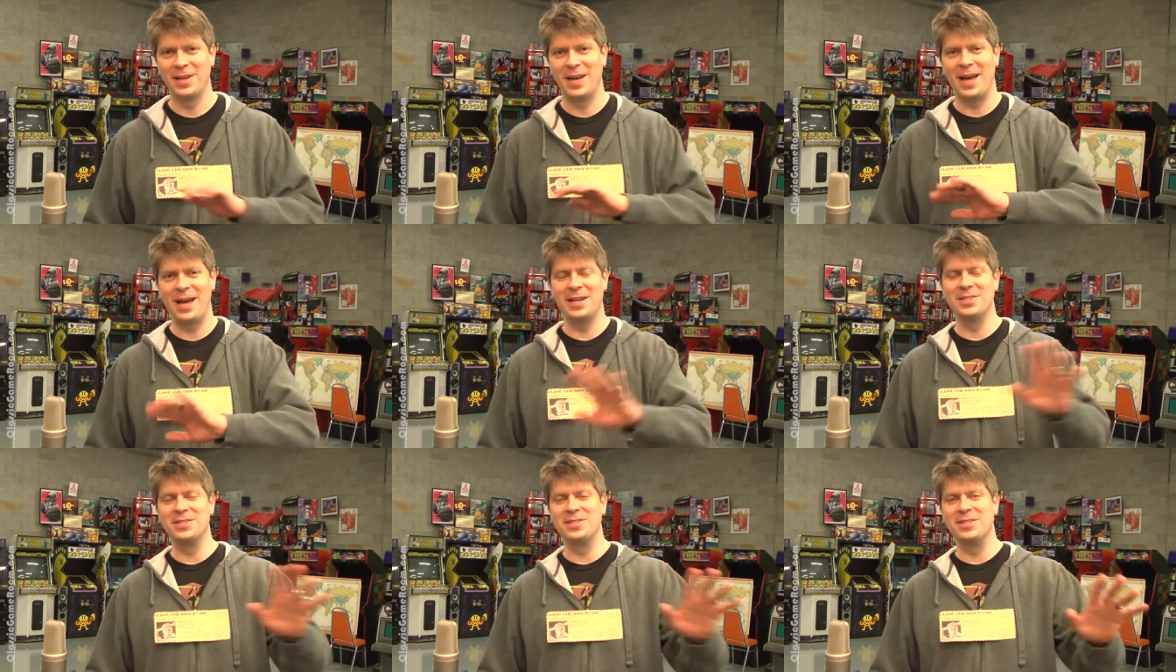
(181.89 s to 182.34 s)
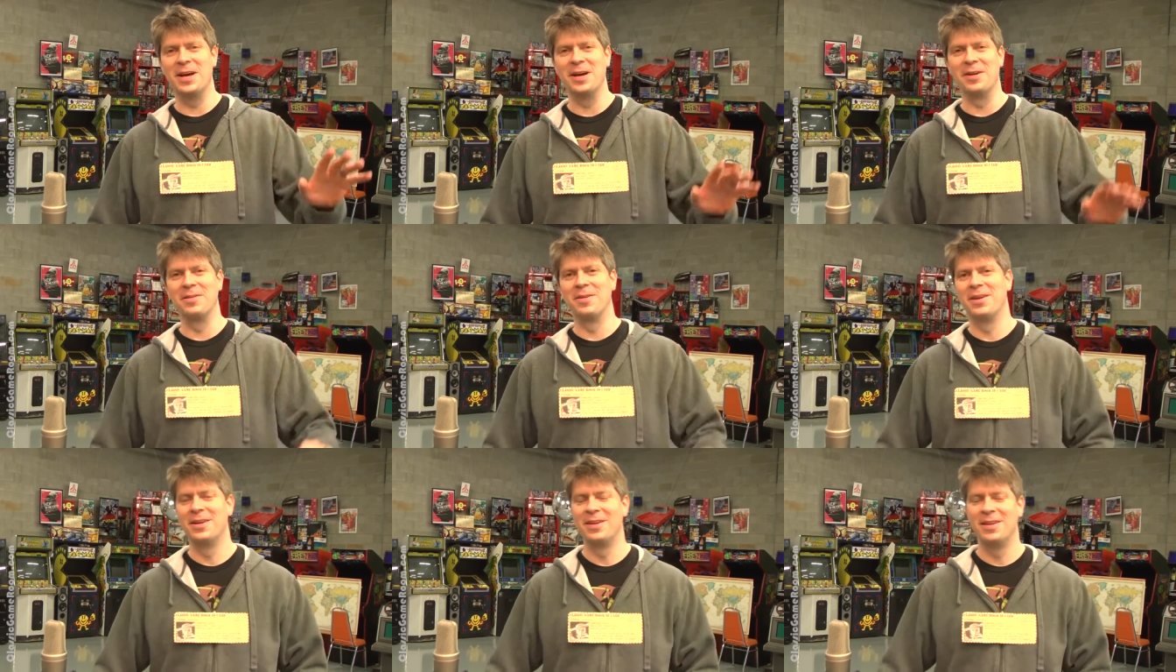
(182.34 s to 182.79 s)
hands
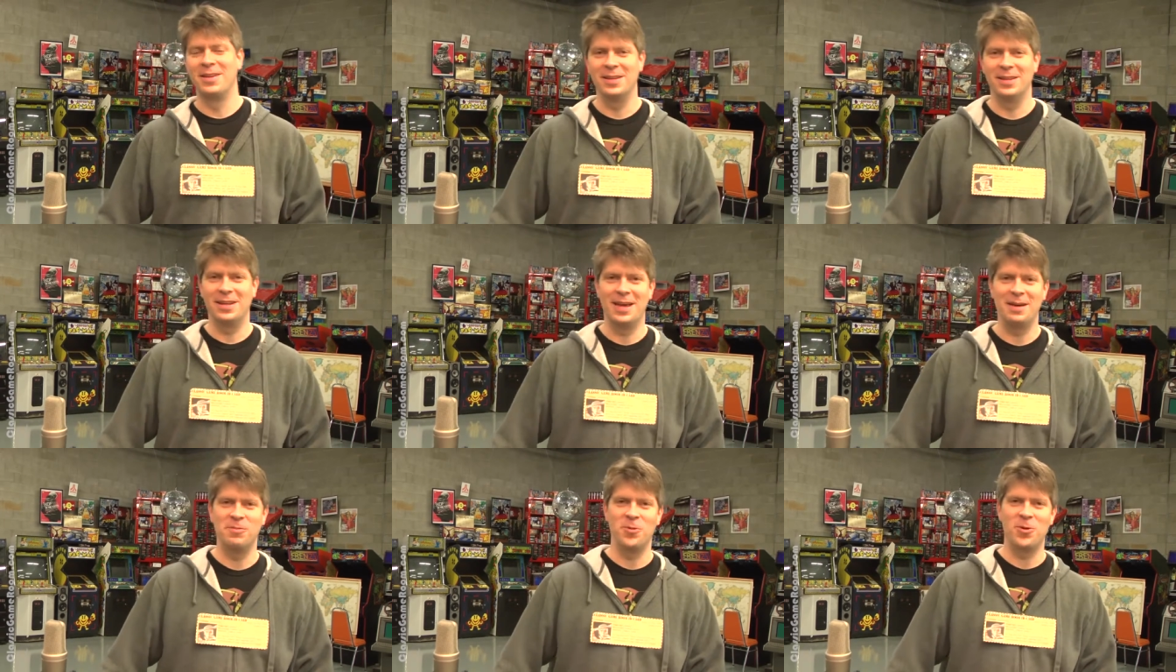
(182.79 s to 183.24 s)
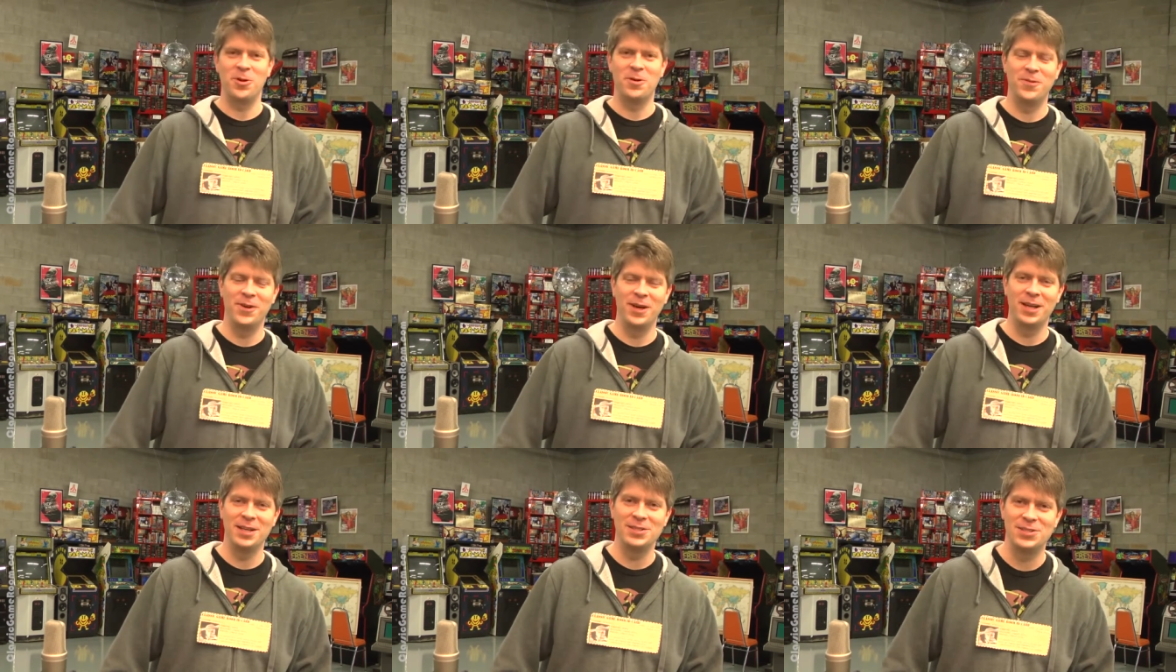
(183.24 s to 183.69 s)
down. The Game Boy
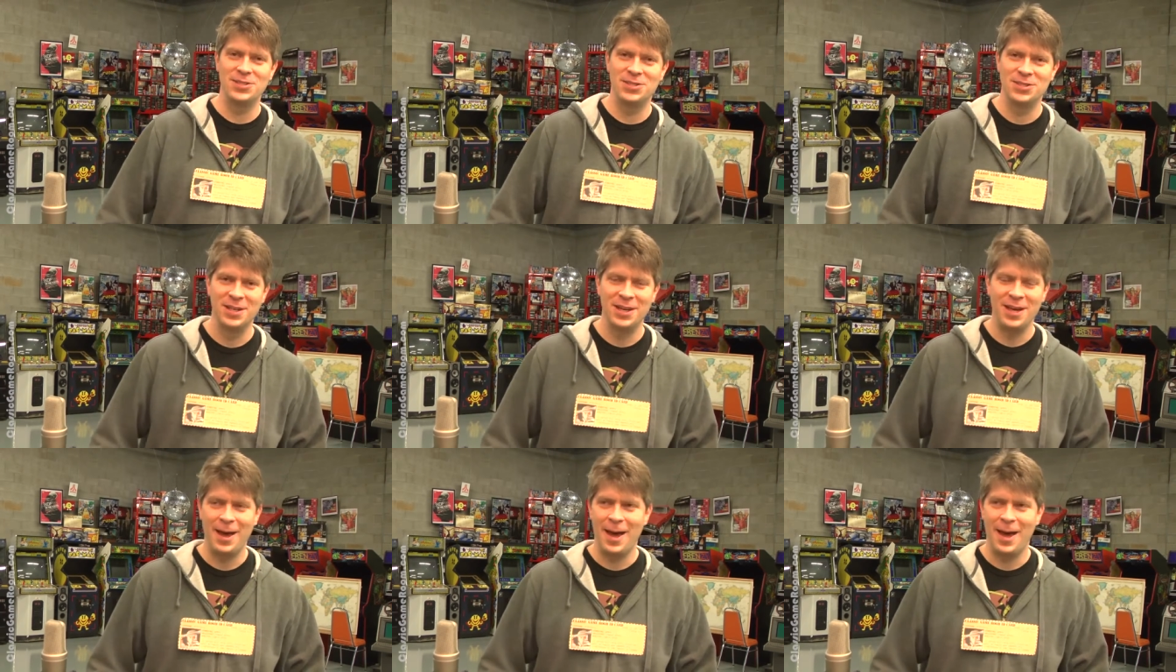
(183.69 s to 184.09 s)
Advance